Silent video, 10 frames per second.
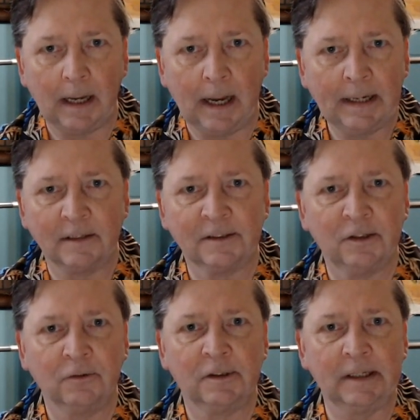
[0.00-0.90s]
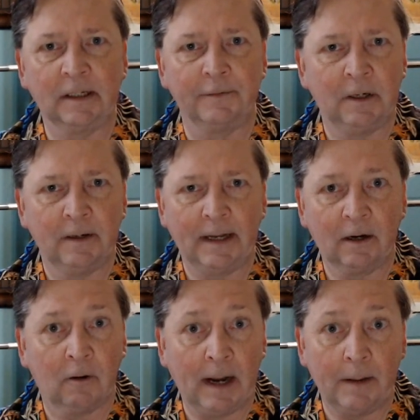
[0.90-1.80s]
I got so sick of hearing that
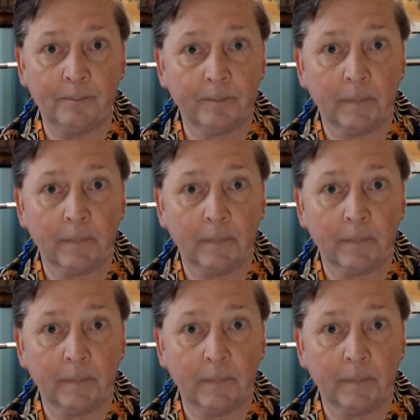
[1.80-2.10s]
crap.